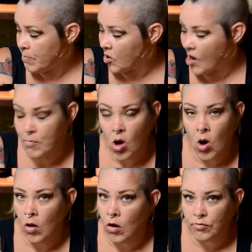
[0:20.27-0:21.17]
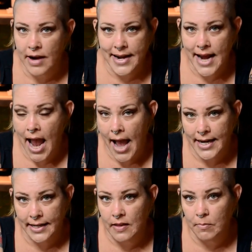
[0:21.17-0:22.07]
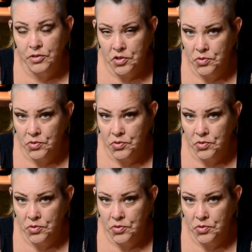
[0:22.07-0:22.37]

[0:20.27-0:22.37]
but I'm already adding them